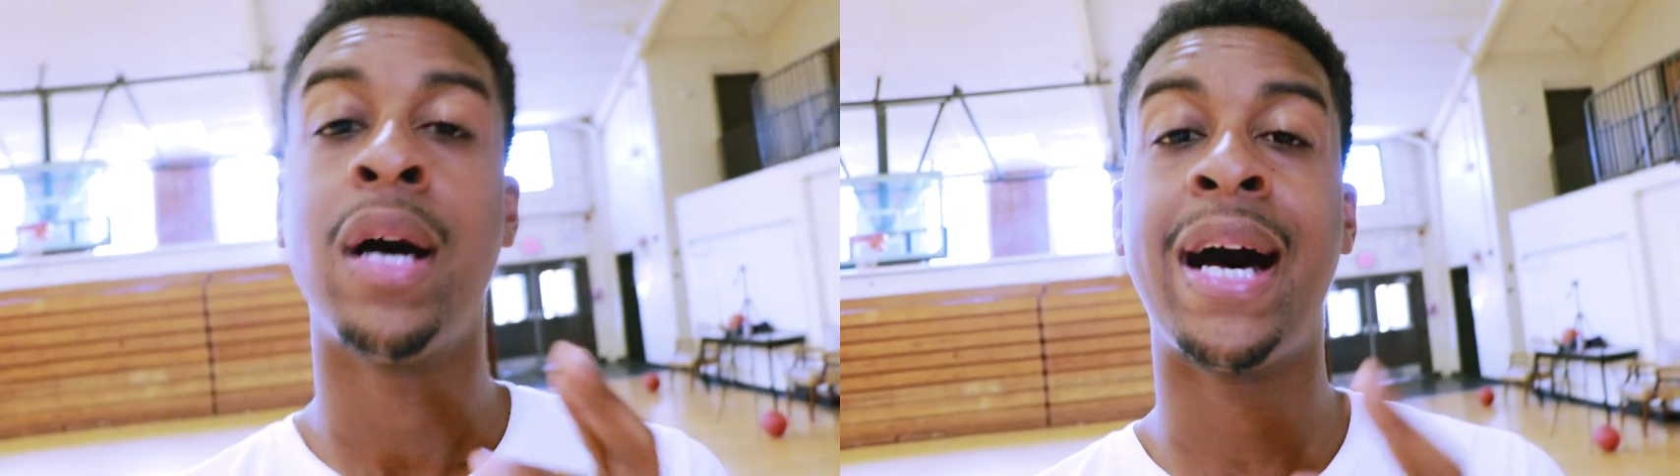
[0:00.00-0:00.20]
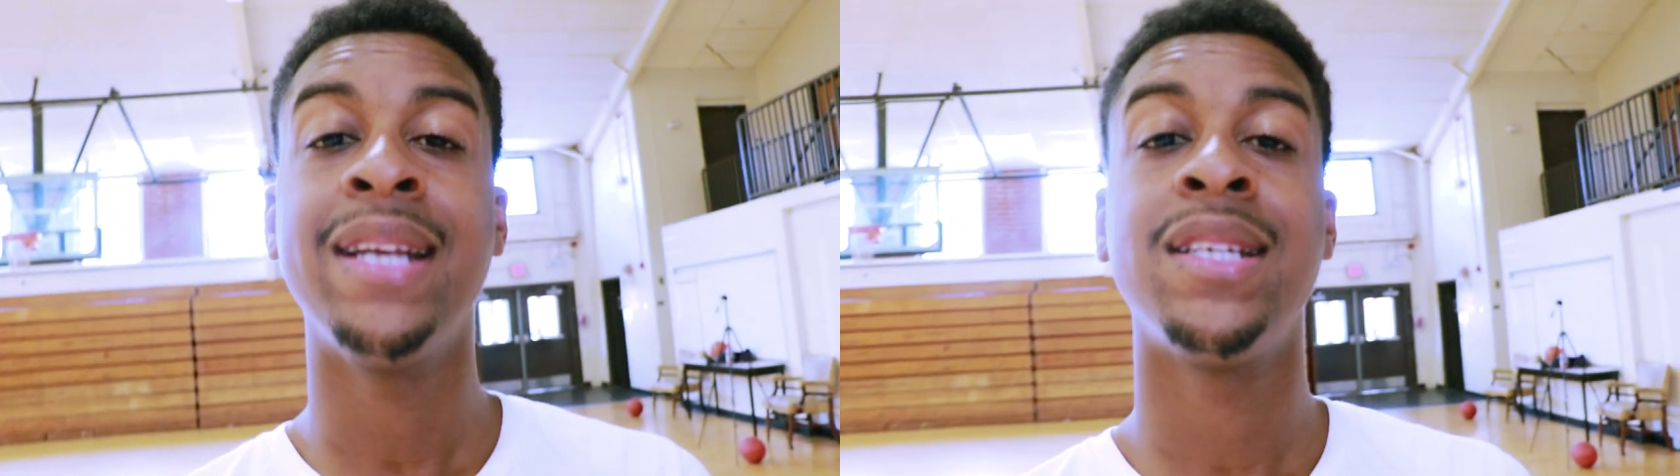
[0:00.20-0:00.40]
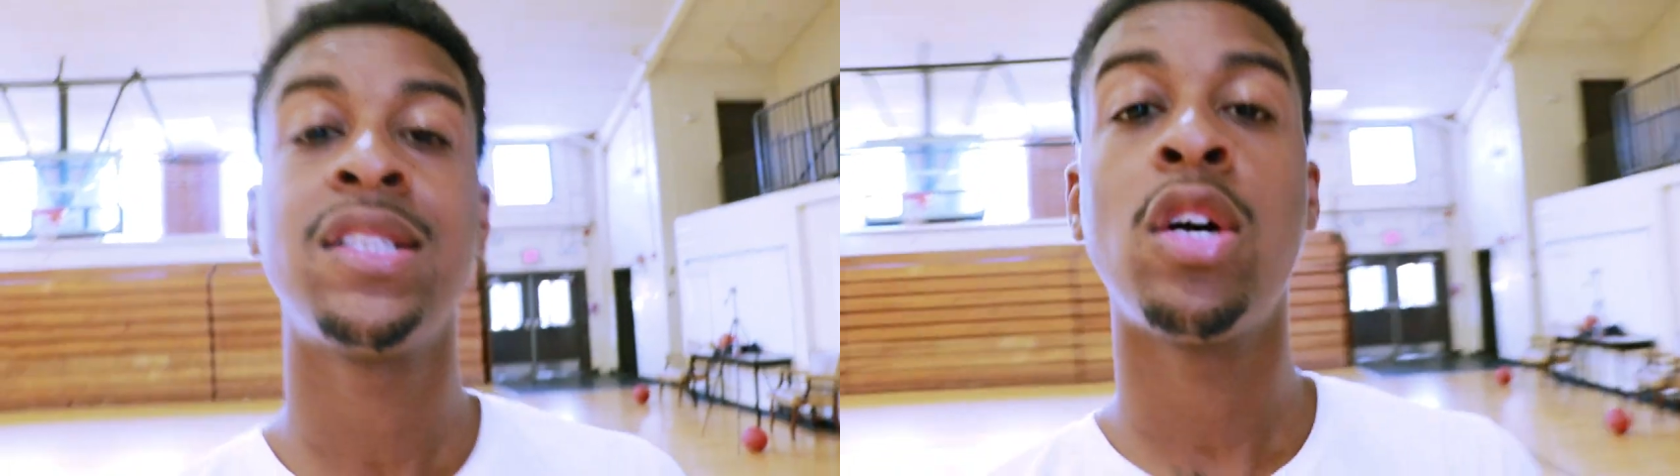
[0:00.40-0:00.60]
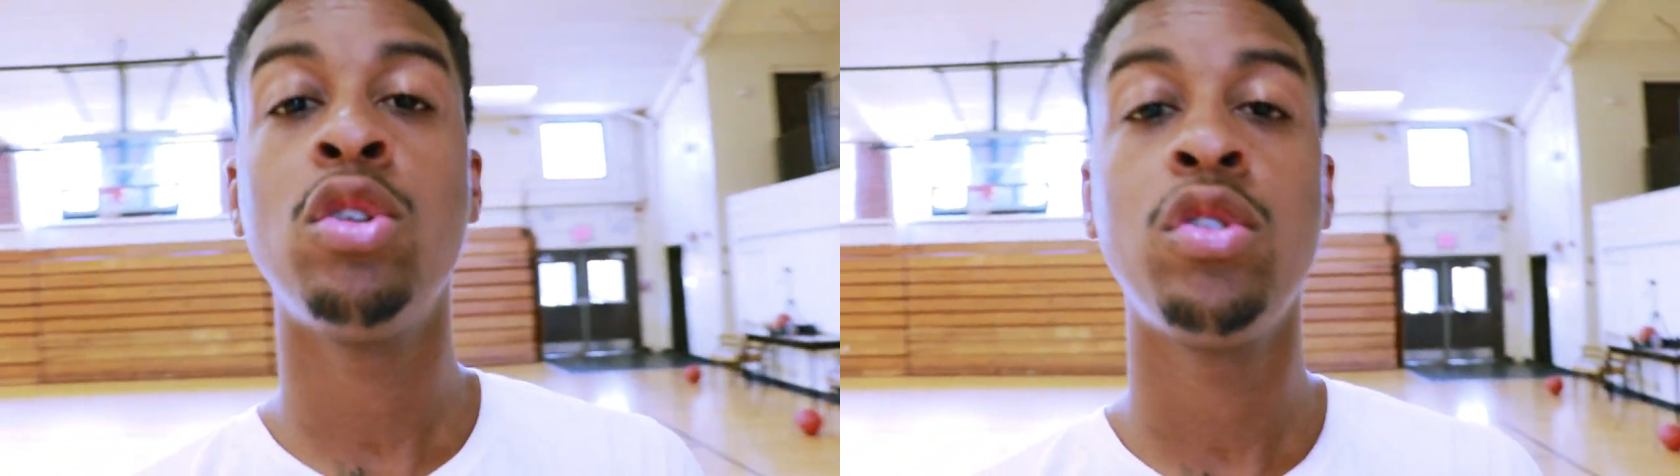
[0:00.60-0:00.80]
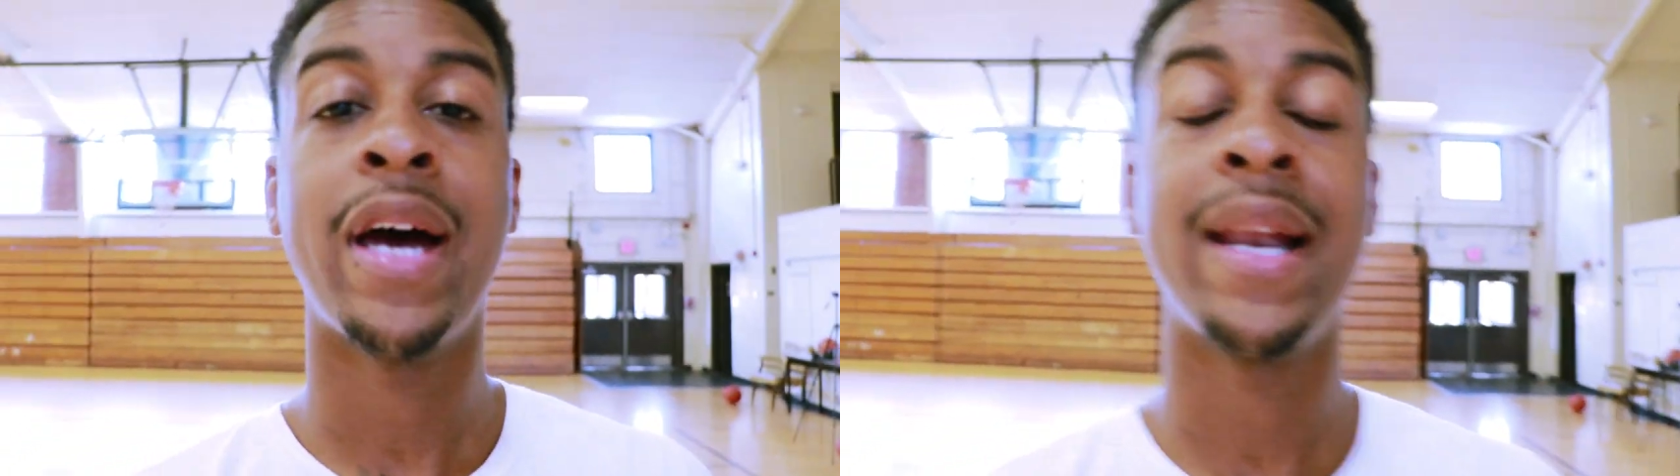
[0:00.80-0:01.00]
I just
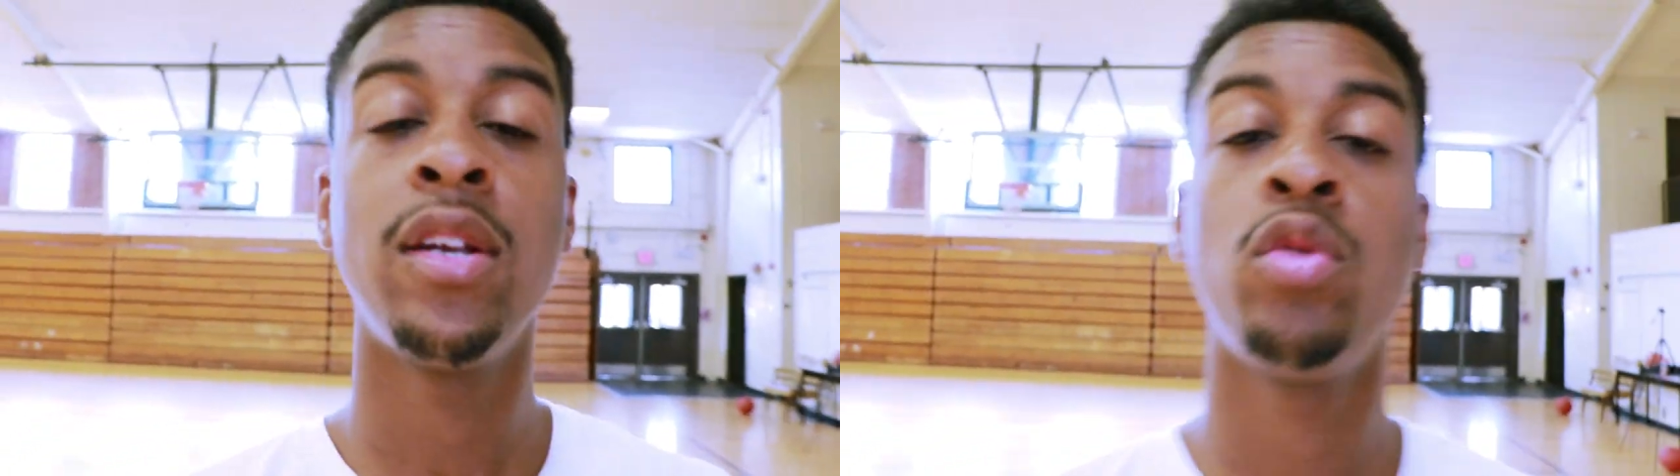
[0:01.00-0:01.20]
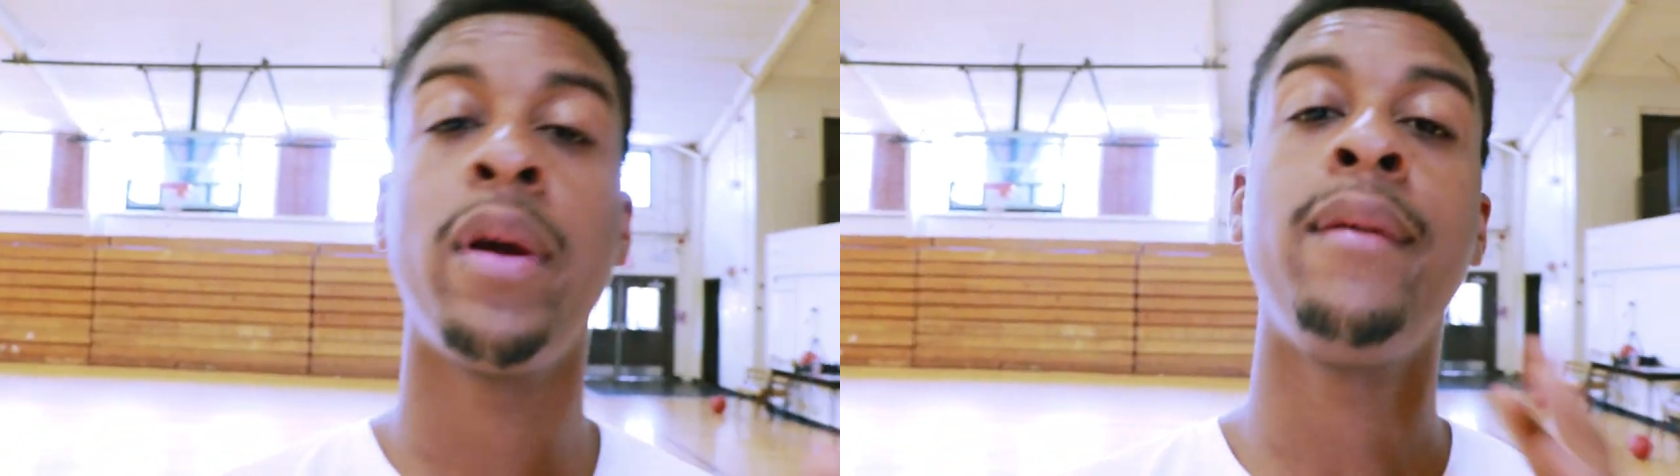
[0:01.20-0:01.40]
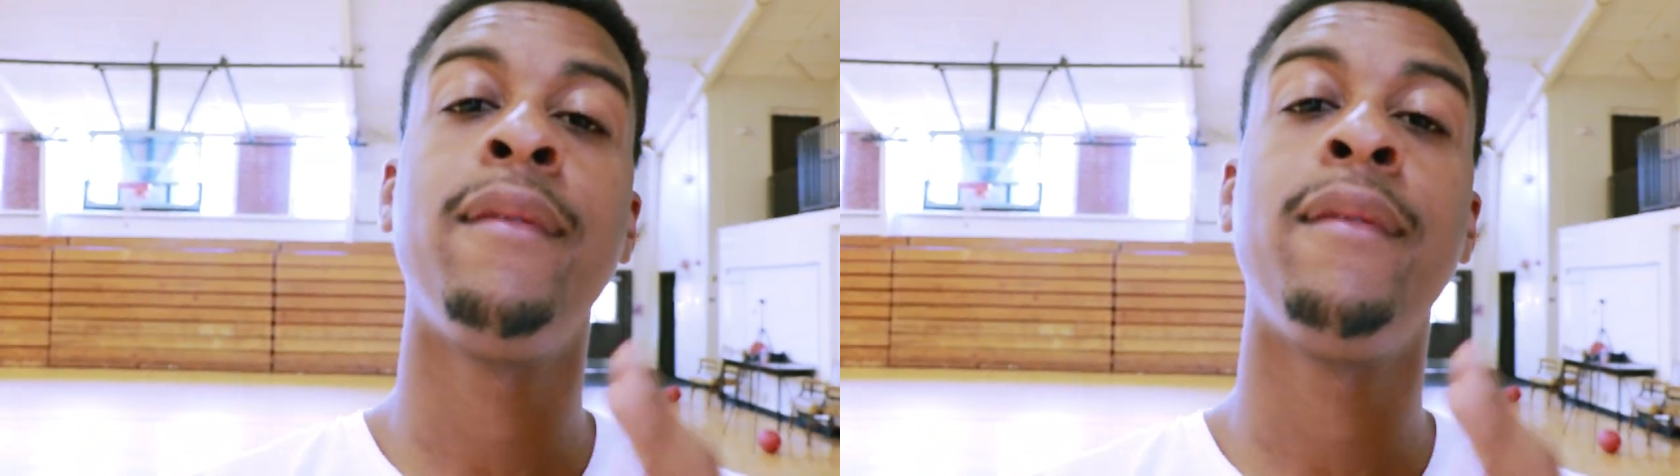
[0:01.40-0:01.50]
showed you how to do a